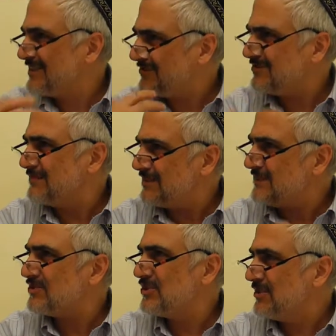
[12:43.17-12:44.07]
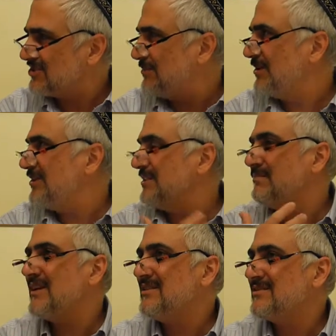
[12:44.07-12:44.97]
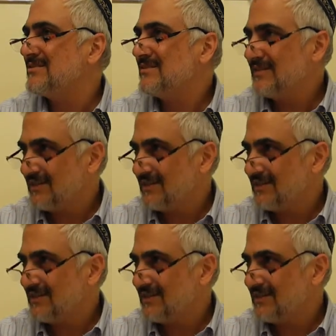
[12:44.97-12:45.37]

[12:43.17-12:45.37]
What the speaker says: They believed it so much they put it on their bodies.